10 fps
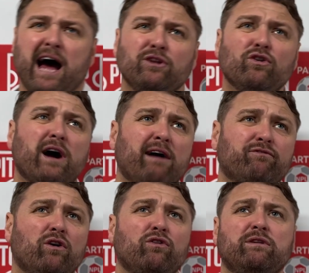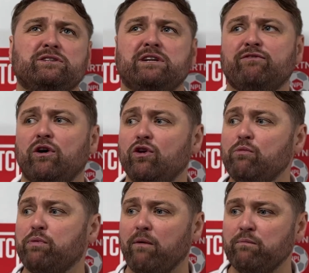And look, I've got no
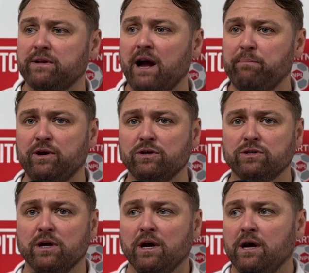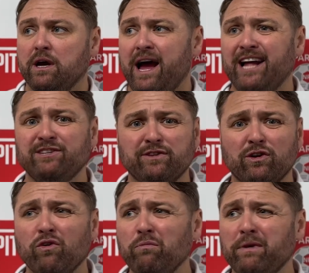problem with that, because hence with
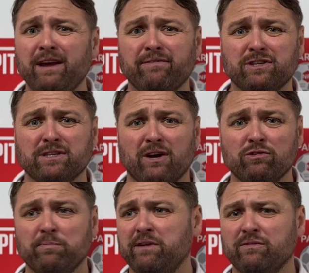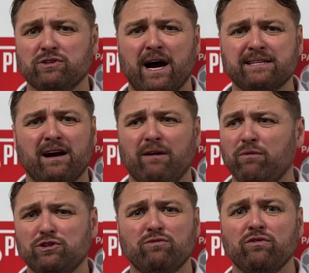an unbelievable side.
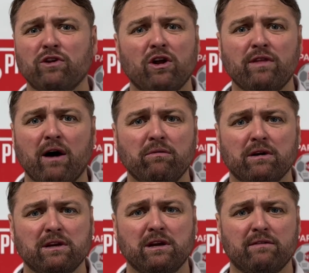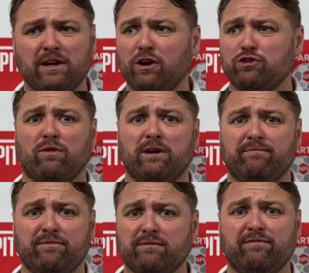What's the run they're on now? I think have they lost 1 in
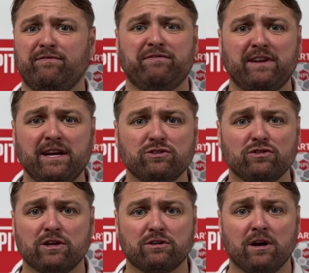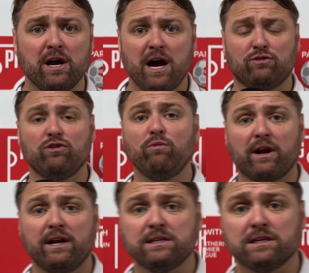15 or something? I don't know what
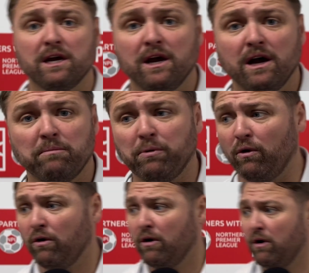it is, but